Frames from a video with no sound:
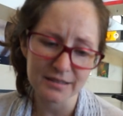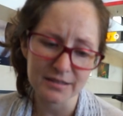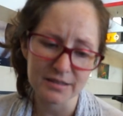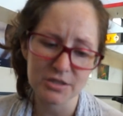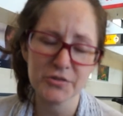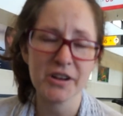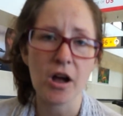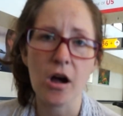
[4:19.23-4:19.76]

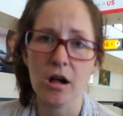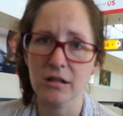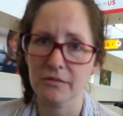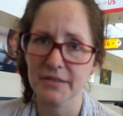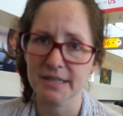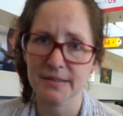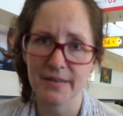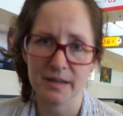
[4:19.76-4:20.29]
doing all of
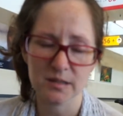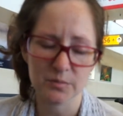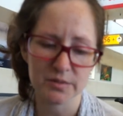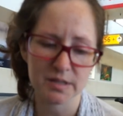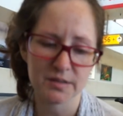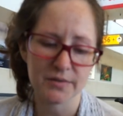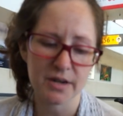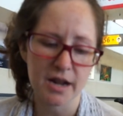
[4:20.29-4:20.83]
these
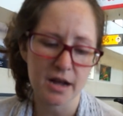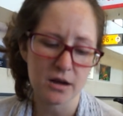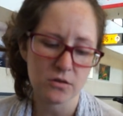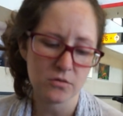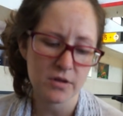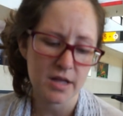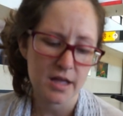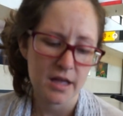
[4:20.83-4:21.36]
foundables for now.